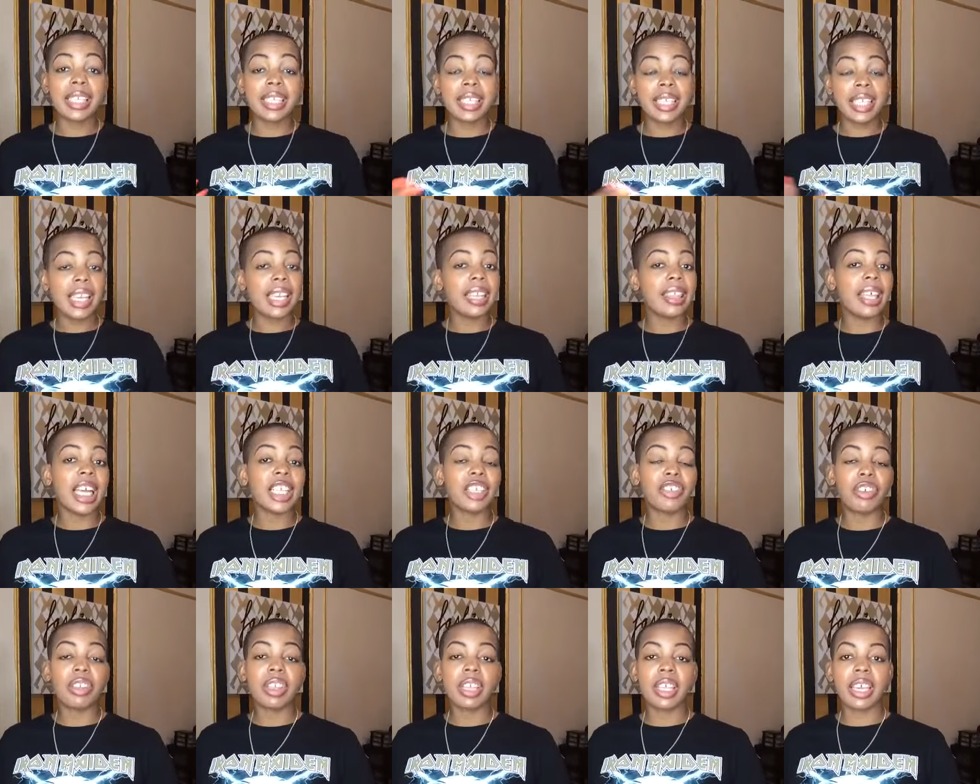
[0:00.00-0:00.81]
can see,
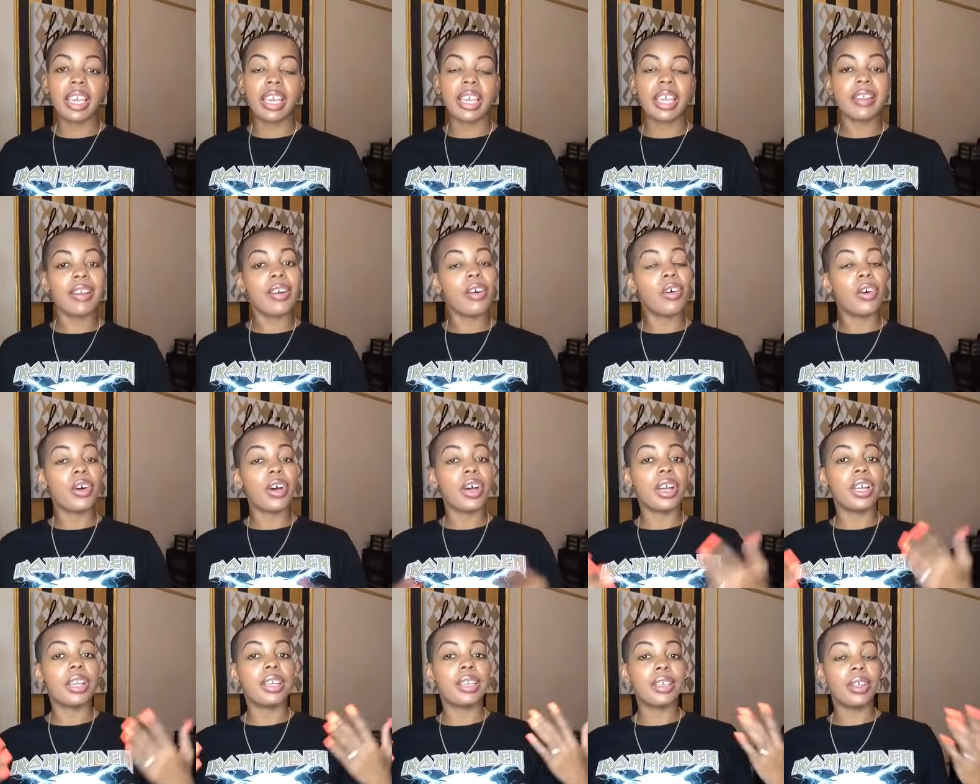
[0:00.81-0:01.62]
that's really it
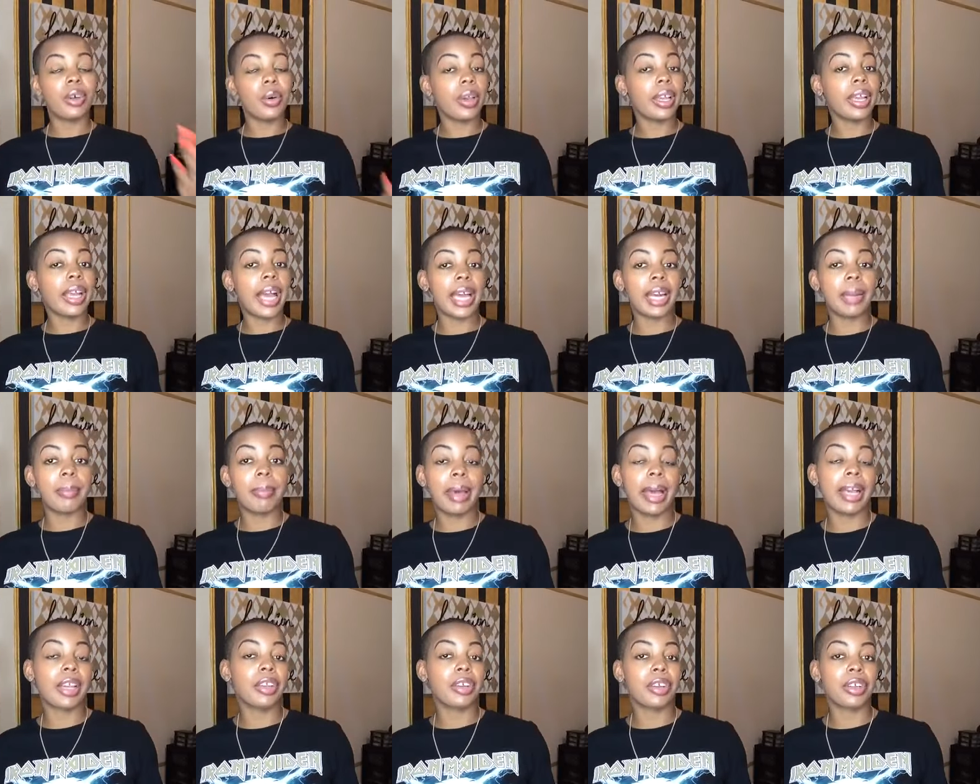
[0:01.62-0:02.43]
on knowing how to
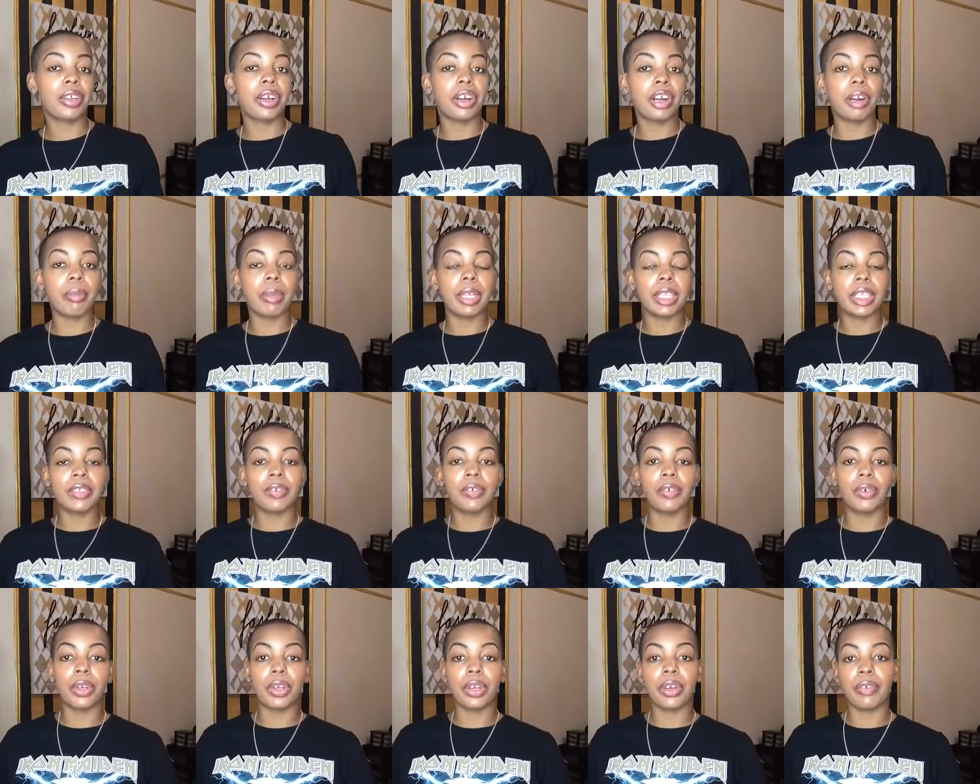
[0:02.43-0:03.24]
pack your garments
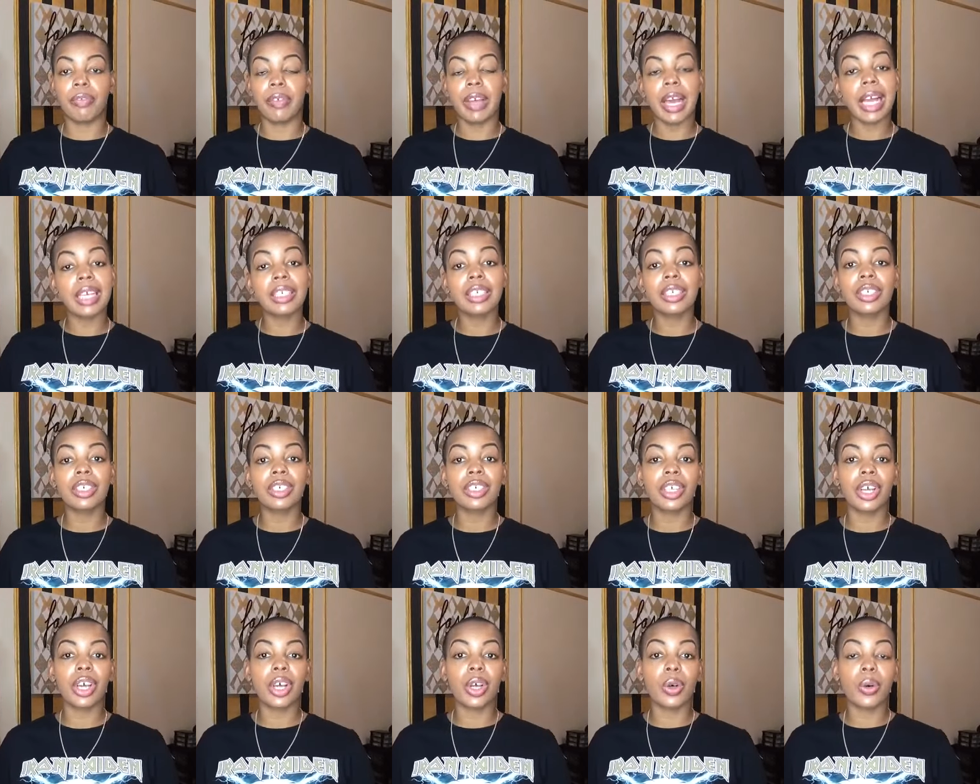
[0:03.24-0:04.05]
for your fashion
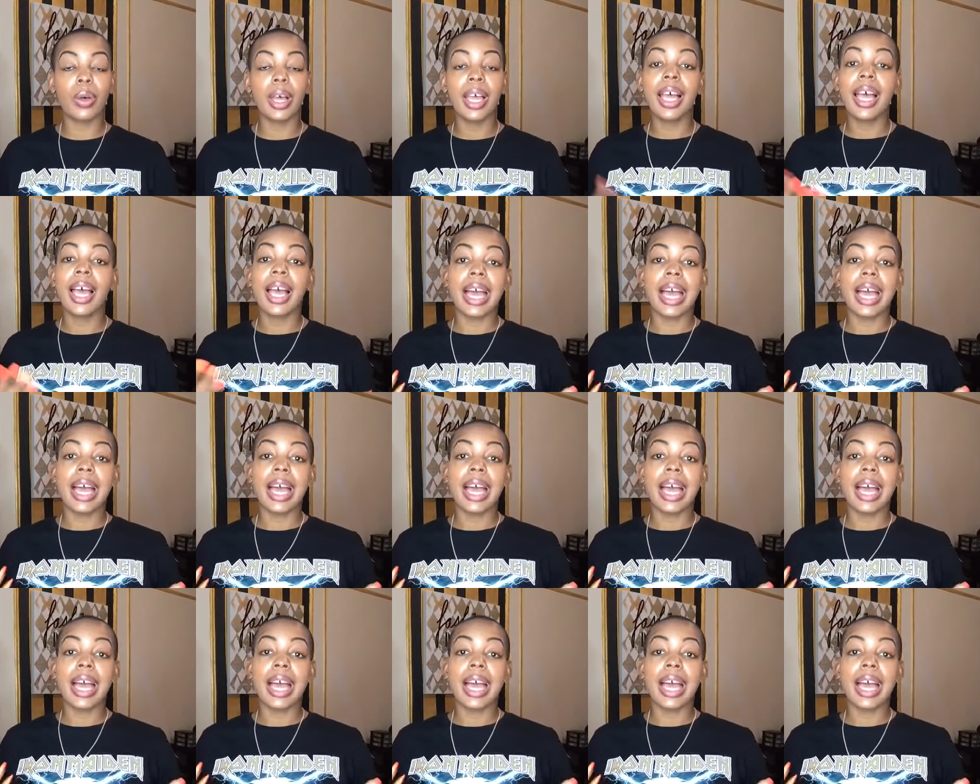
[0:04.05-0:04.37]
show.